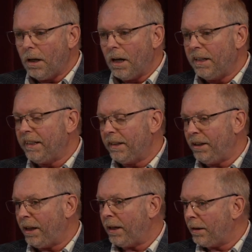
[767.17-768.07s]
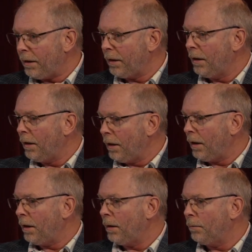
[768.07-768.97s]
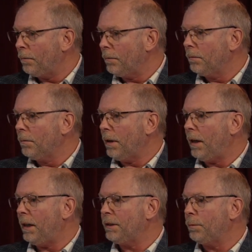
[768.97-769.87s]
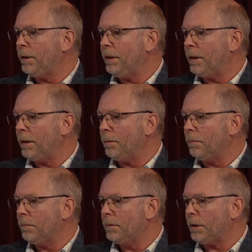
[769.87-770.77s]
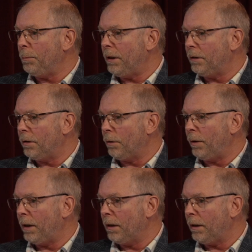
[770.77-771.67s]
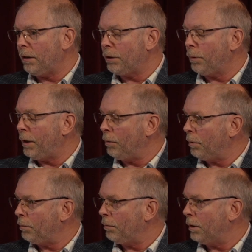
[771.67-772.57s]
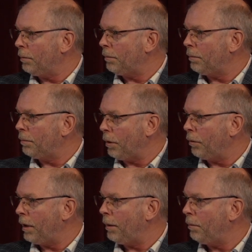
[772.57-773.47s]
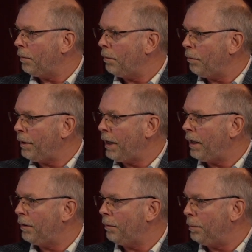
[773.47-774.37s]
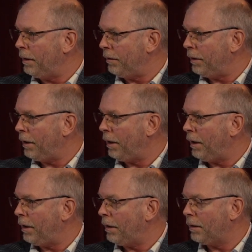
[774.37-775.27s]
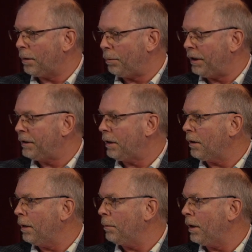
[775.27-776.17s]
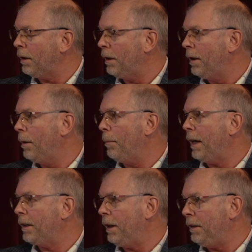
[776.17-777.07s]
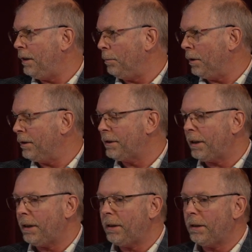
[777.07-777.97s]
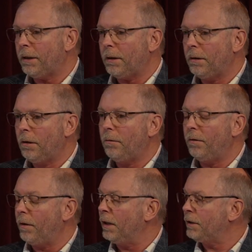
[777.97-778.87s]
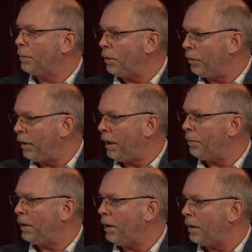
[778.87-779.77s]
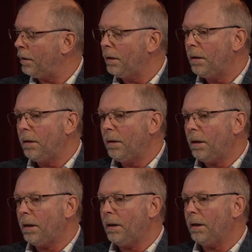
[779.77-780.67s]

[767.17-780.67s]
I think in the end, um, as we um, submitted to the regulator a 21-1 program, we had to pivot and compress that timeline back to 18 months and uh, revise our program and our uh,